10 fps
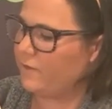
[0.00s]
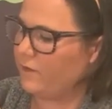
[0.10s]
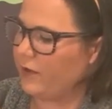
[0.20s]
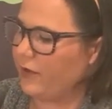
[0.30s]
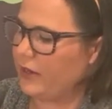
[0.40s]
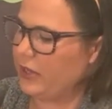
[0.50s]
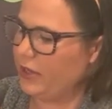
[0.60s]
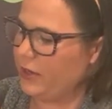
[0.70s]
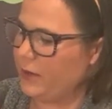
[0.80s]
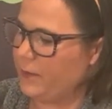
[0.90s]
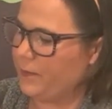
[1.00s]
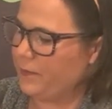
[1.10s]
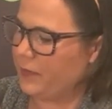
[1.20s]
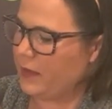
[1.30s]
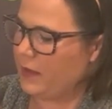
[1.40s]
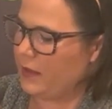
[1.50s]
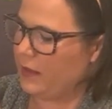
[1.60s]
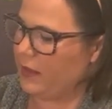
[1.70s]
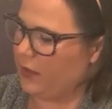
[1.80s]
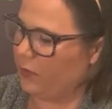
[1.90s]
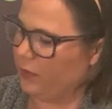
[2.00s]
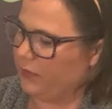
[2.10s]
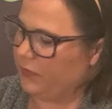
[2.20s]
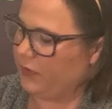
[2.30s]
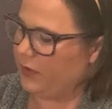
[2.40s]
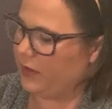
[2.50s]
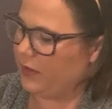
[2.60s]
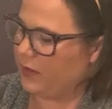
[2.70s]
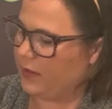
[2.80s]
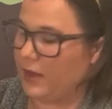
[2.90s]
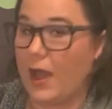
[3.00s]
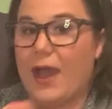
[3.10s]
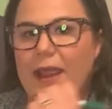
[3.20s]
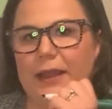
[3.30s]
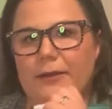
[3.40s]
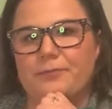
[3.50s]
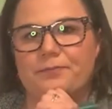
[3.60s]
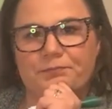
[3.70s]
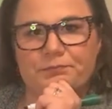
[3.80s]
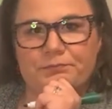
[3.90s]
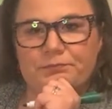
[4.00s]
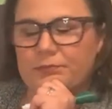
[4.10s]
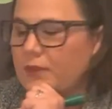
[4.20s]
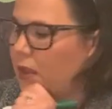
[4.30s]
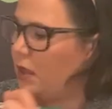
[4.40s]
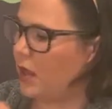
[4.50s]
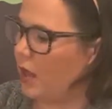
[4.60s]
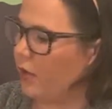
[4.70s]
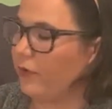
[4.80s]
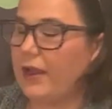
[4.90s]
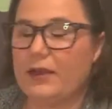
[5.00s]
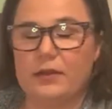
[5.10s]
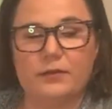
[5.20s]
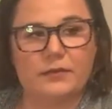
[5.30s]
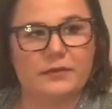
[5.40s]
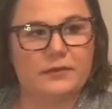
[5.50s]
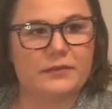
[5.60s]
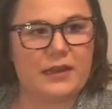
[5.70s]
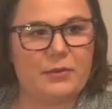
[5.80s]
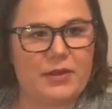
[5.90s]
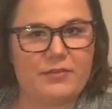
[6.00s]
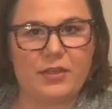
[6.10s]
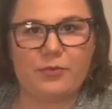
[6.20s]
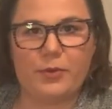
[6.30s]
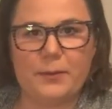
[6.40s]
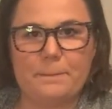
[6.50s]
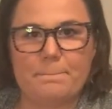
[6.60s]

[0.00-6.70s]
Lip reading: Very good. Equals 9. All right. Does anyone have another one?